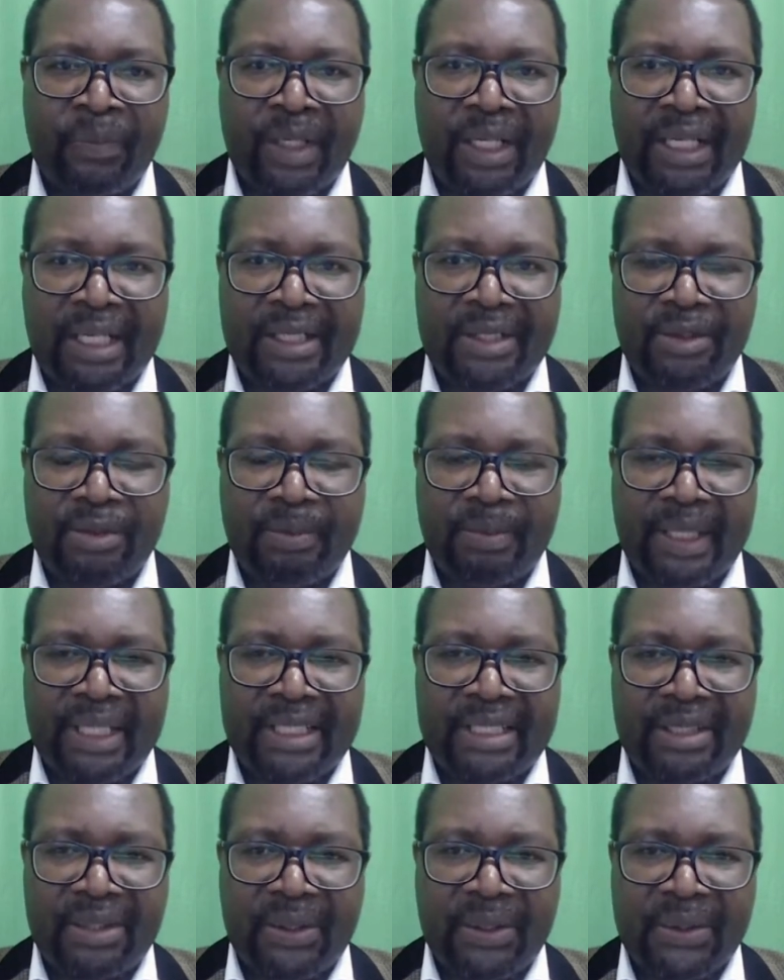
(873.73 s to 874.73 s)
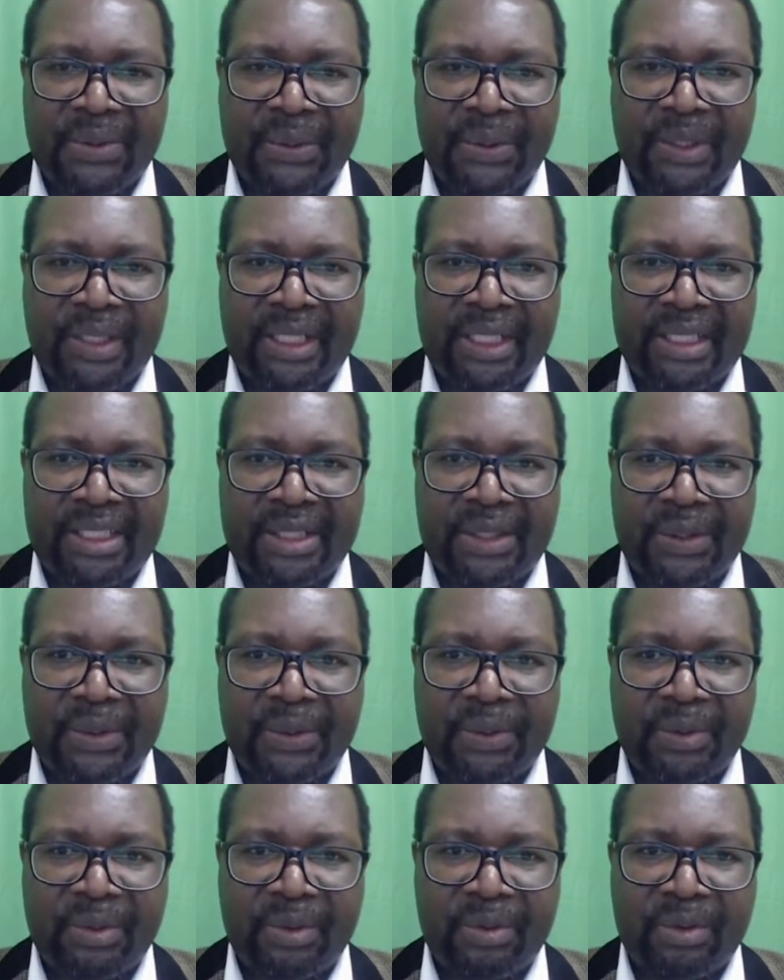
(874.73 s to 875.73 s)
You might also need
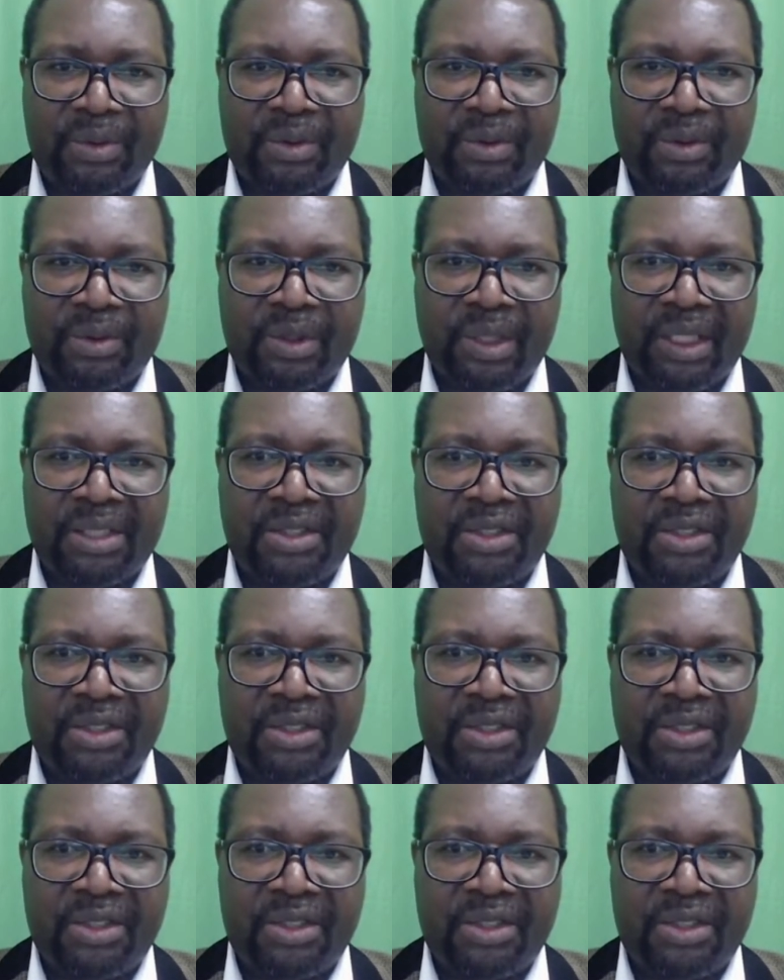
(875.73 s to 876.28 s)
to